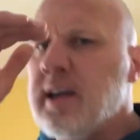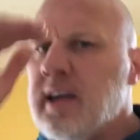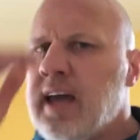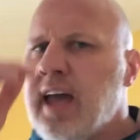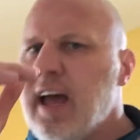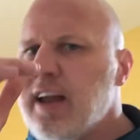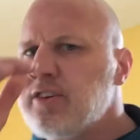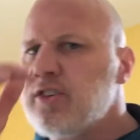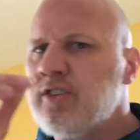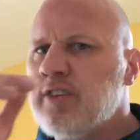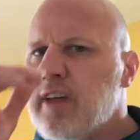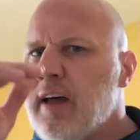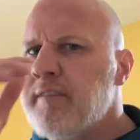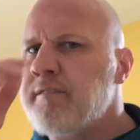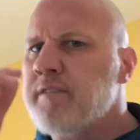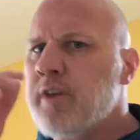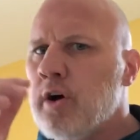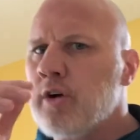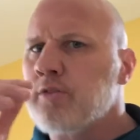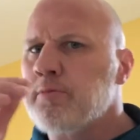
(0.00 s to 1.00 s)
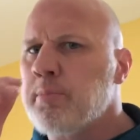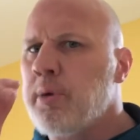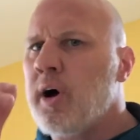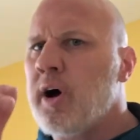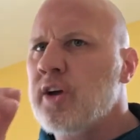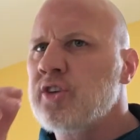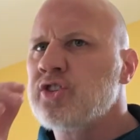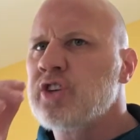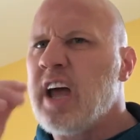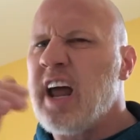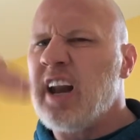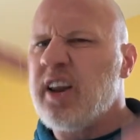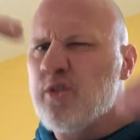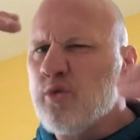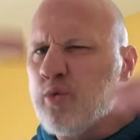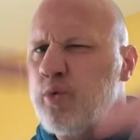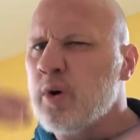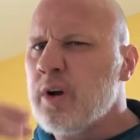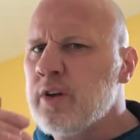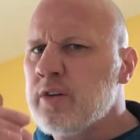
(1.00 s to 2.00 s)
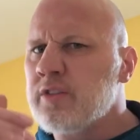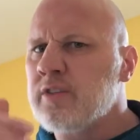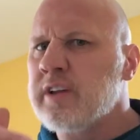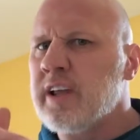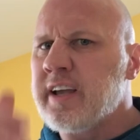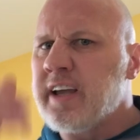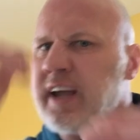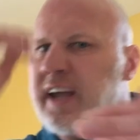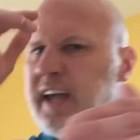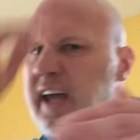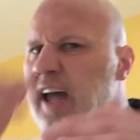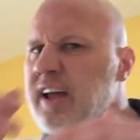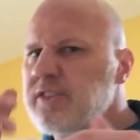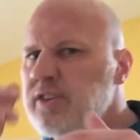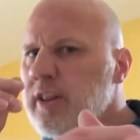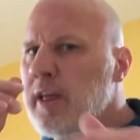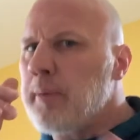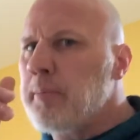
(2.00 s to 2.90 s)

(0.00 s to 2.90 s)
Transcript: catches that first punch and is real slick at catching